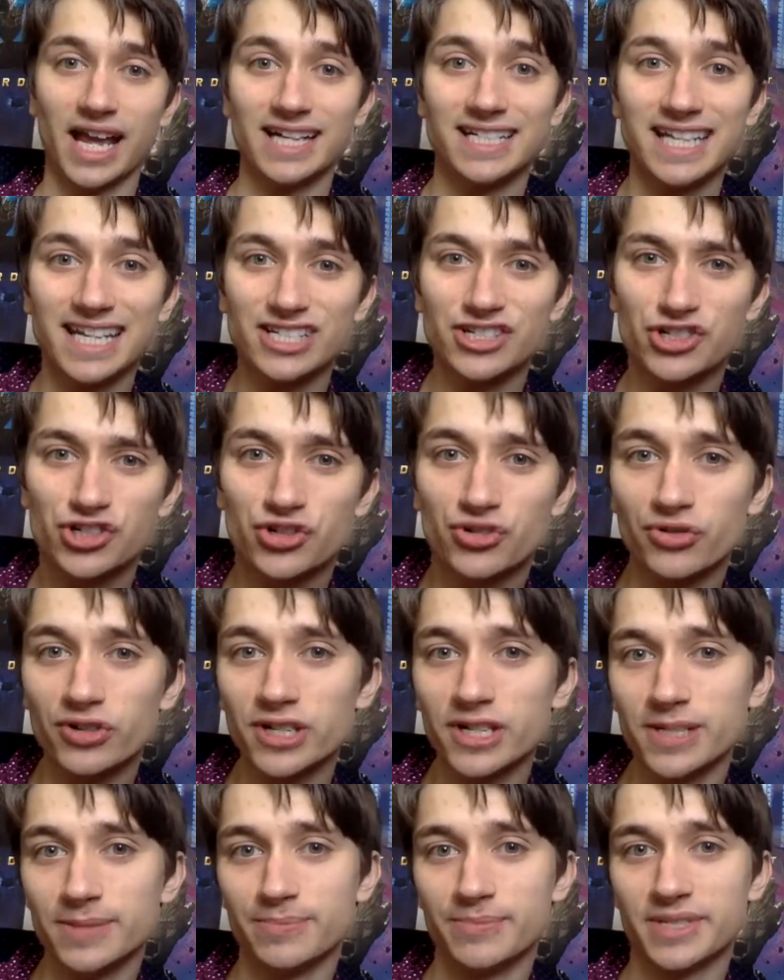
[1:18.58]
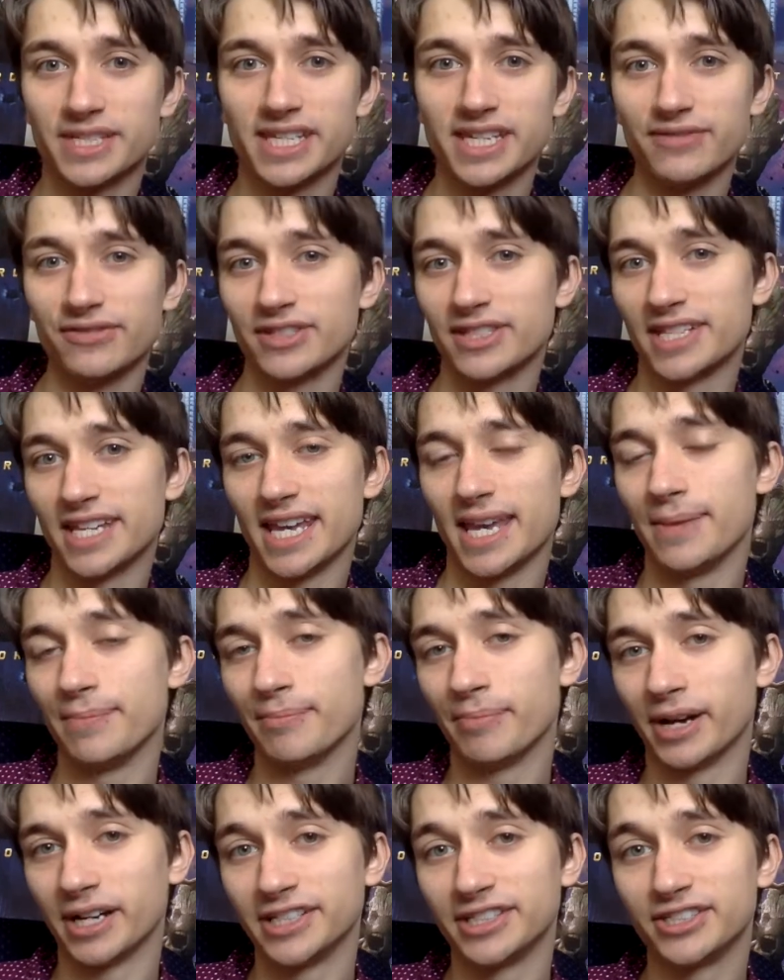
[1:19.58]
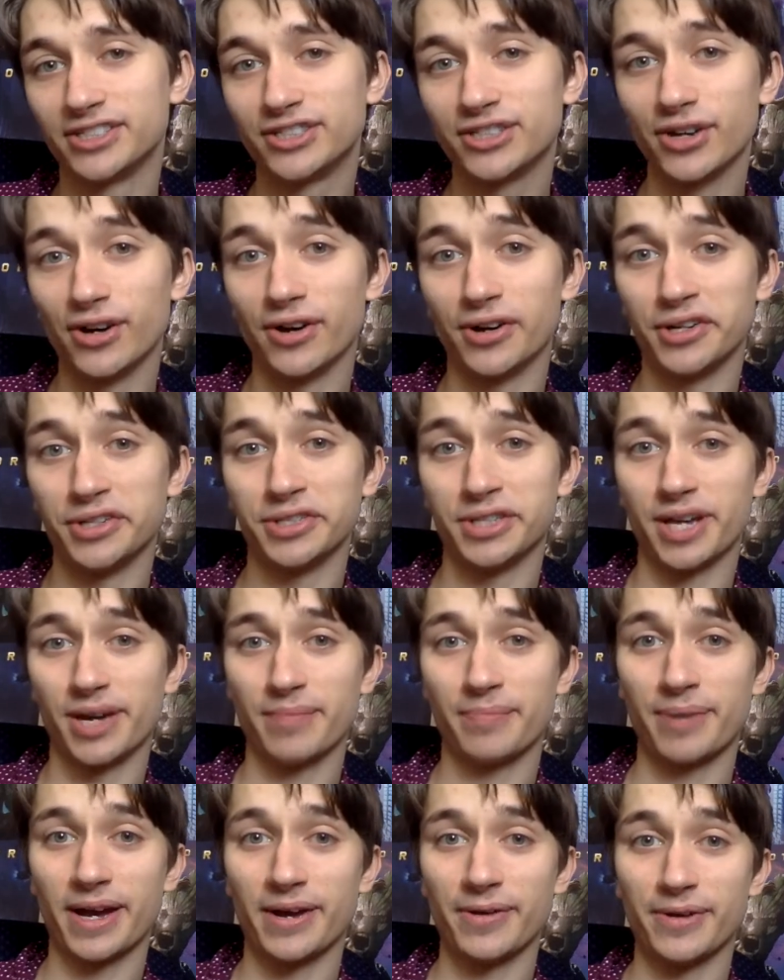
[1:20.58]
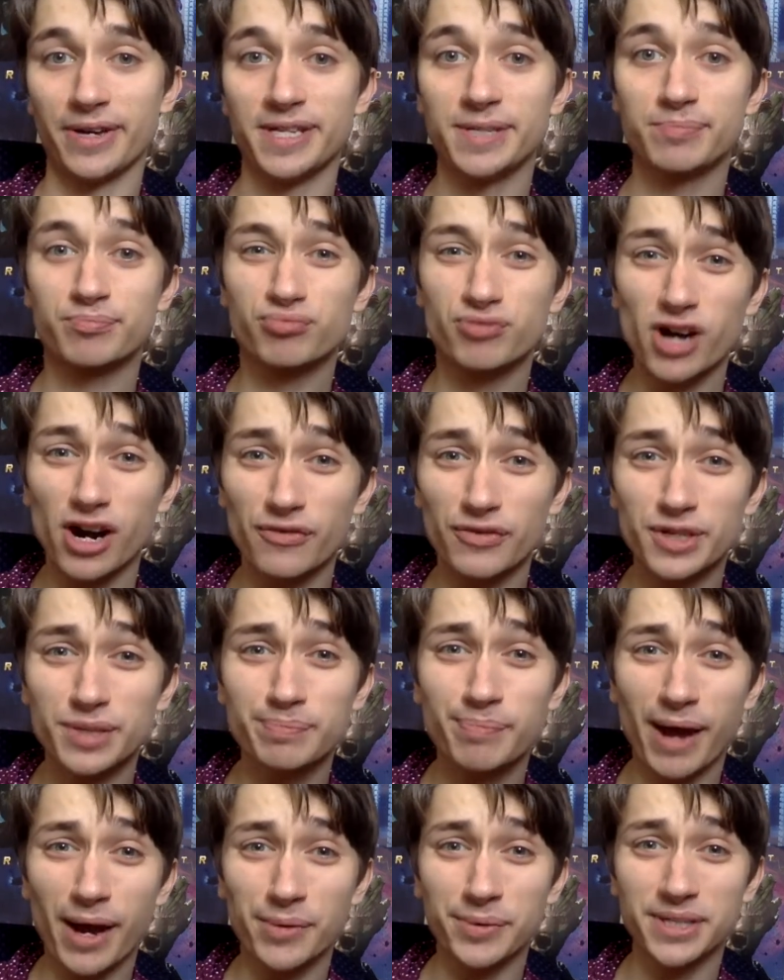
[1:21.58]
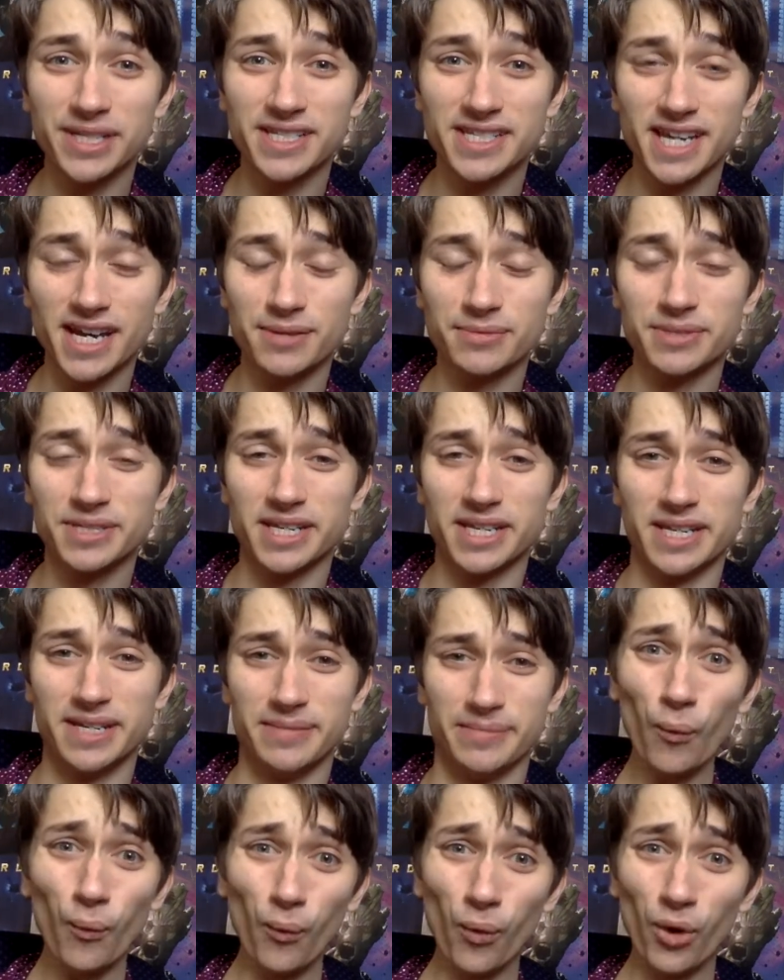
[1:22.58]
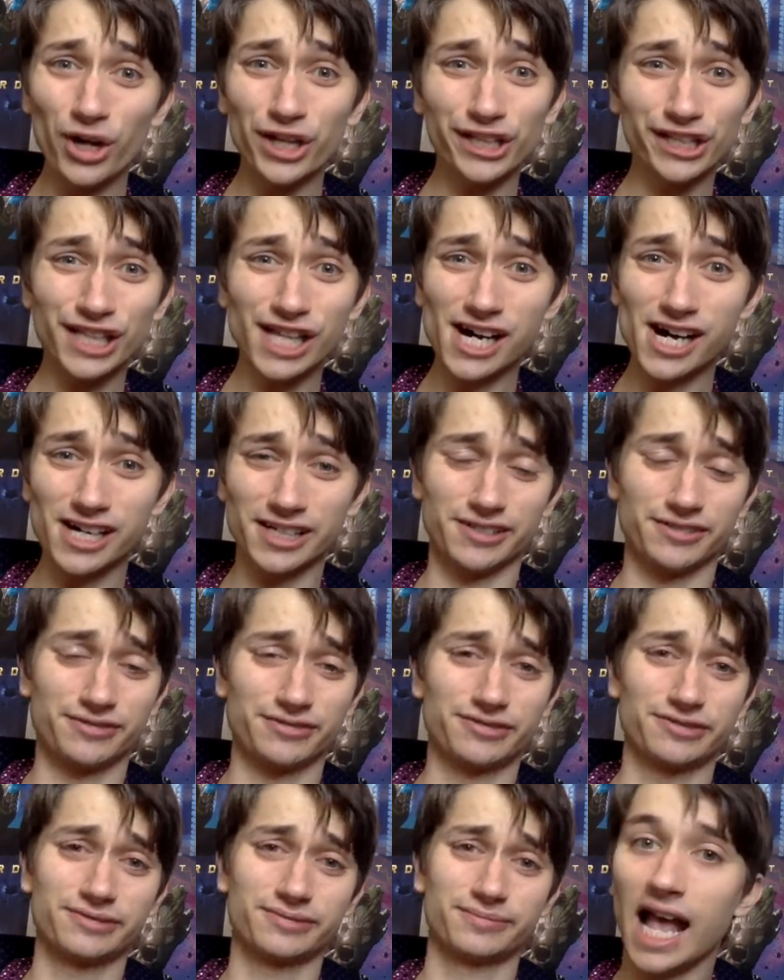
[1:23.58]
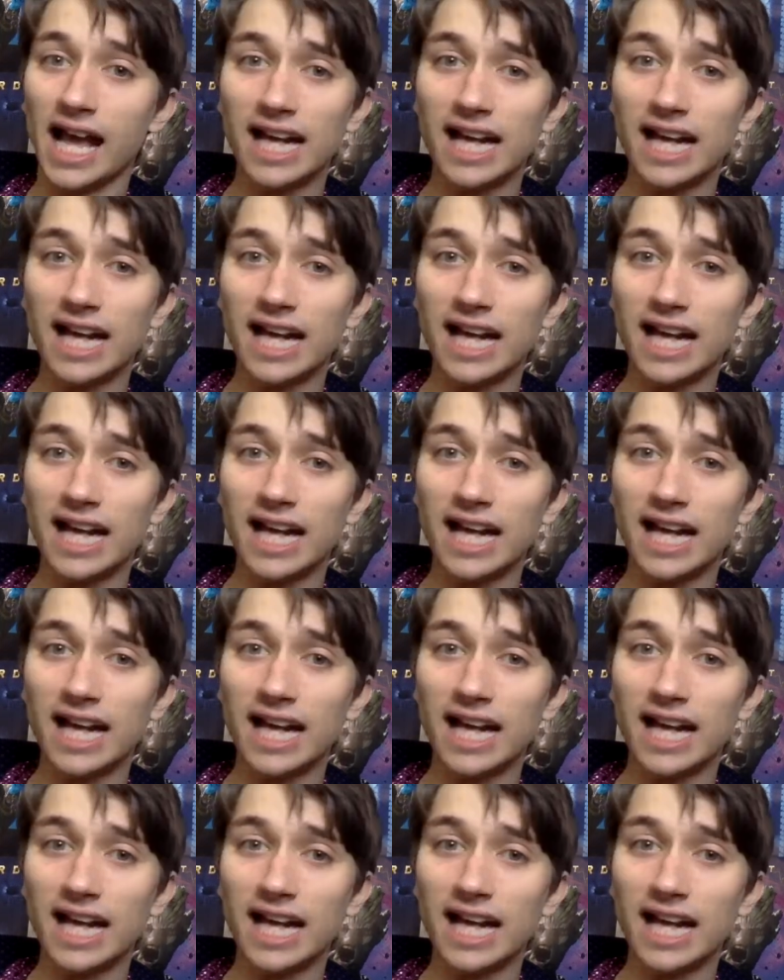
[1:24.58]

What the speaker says: and he has dreams given to him by God about his brothers bowing down to him. What a life!